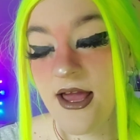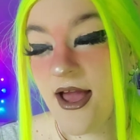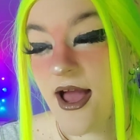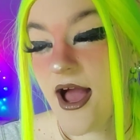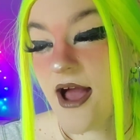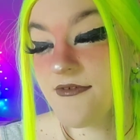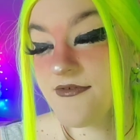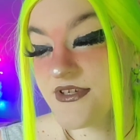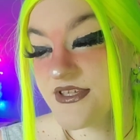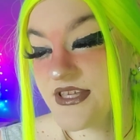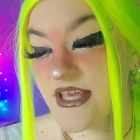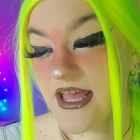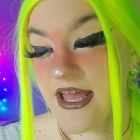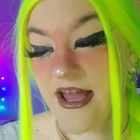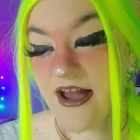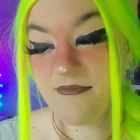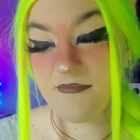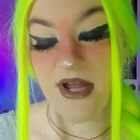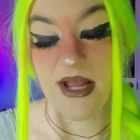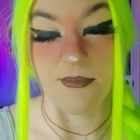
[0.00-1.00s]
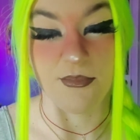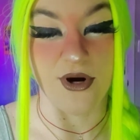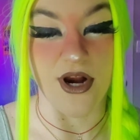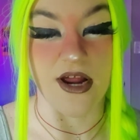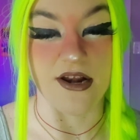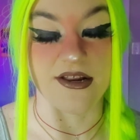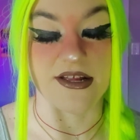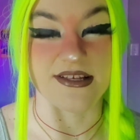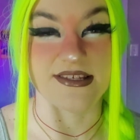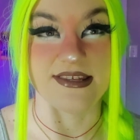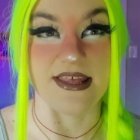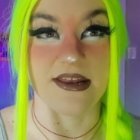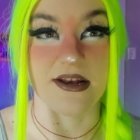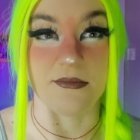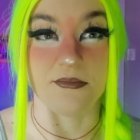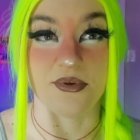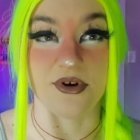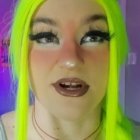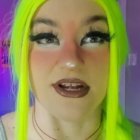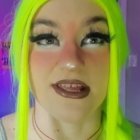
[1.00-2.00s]
Obviously I have my products that
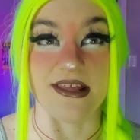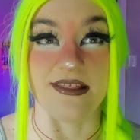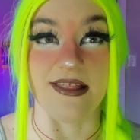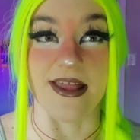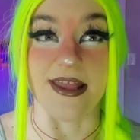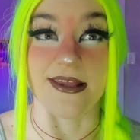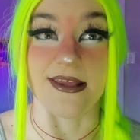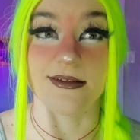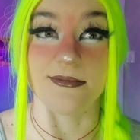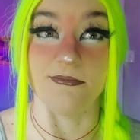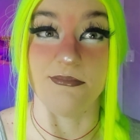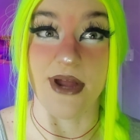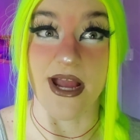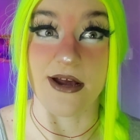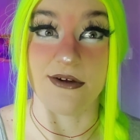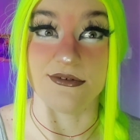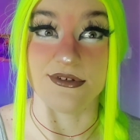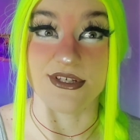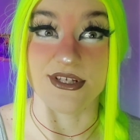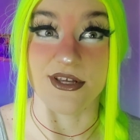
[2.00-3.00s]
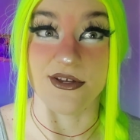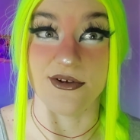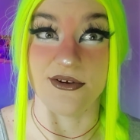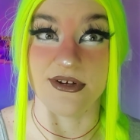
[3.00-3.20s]
I'm pretty like bound to